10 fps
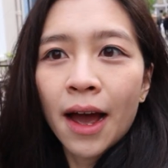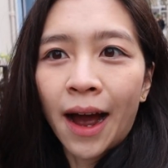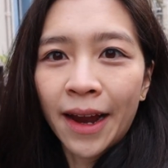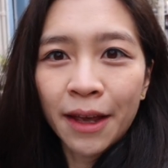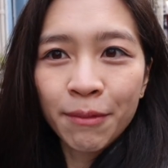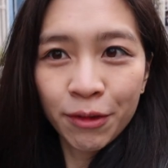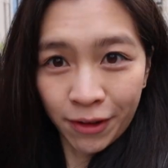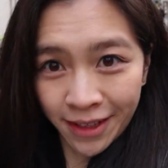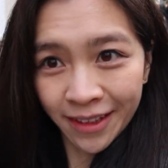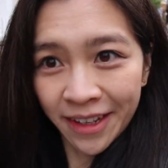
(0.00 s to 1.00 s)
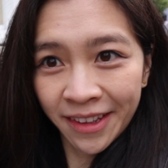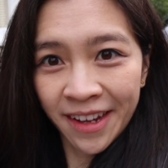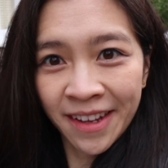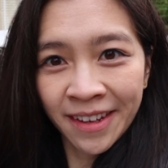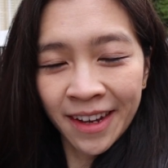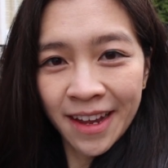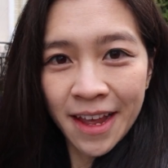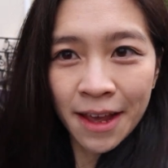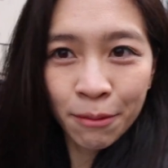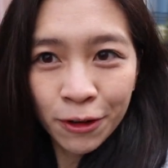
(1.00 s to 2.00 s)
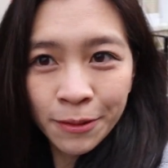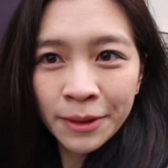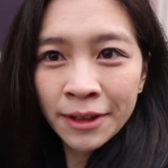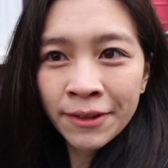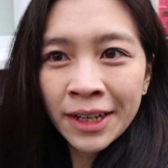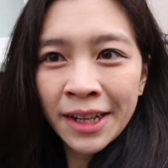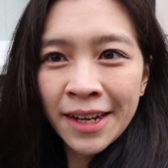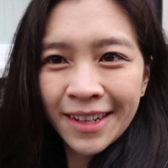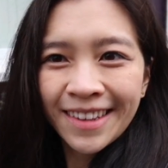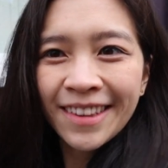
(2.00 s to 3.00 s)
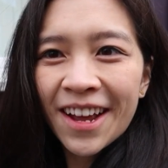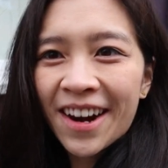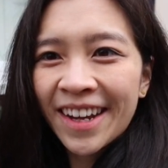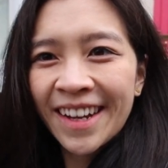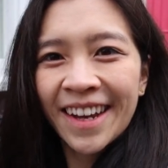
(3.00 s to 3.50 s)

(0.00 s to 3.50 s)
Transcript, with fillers: I am in West London, and more specifically, Notting